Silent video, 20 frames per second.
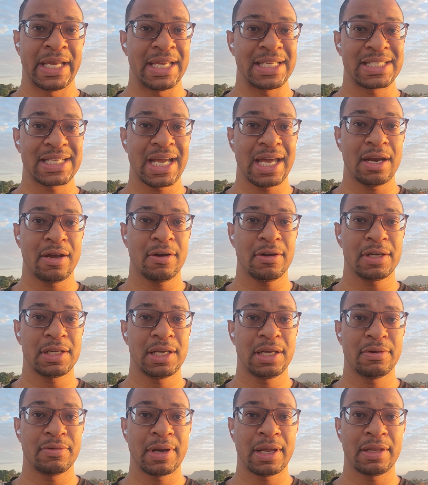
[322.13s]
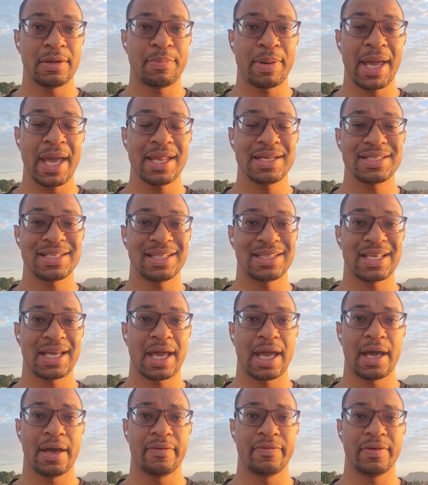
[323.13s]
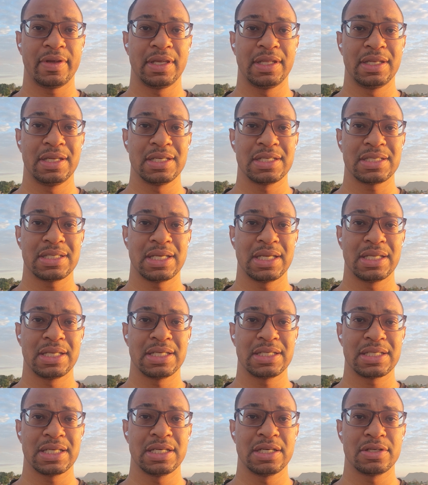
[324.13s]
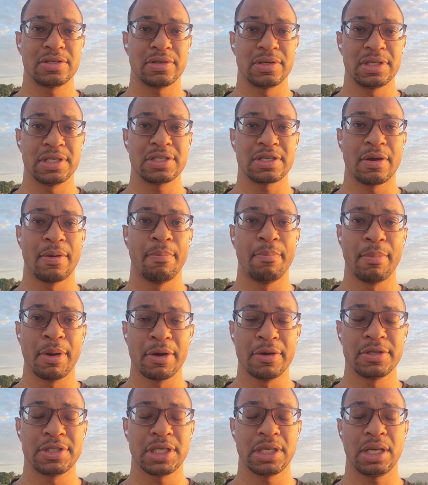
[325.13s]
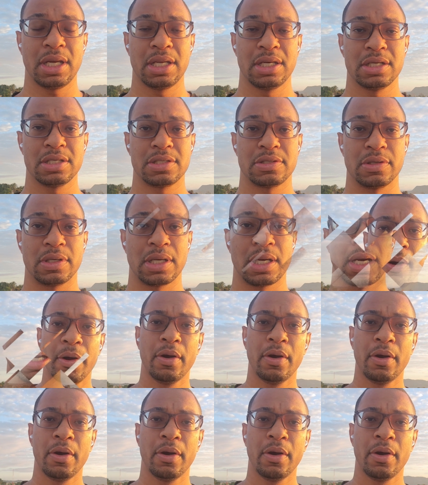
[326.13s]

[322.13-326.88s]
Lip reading: it's kind of hard to get around the patents that they have in this industry, this emerging industry.